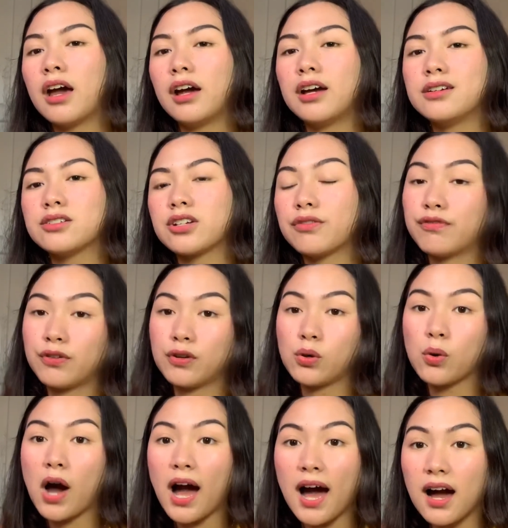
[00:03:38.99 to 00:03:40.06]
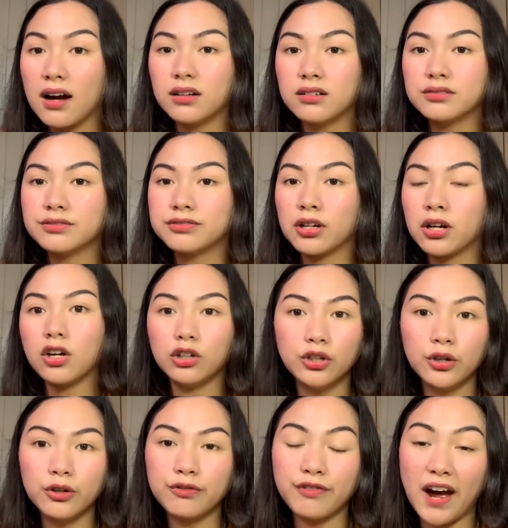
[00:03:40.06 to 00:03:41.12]
And if you have a
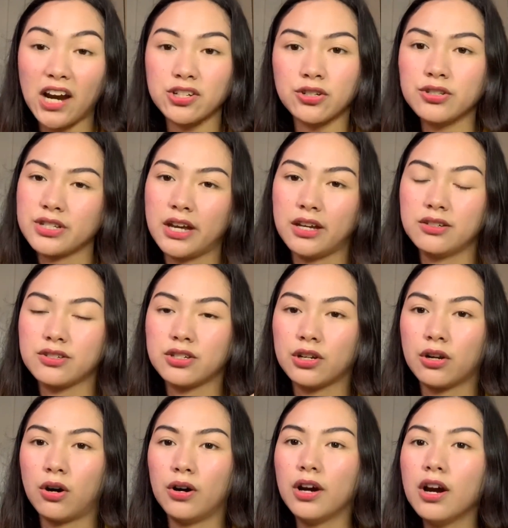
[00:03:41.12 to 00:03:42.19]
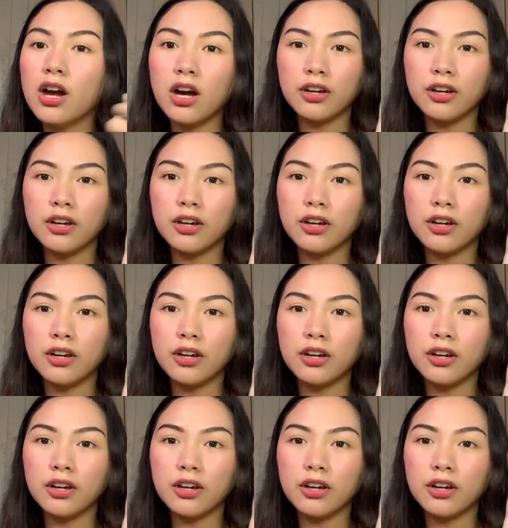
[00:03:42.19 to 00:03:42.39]
good fashion sense, you know,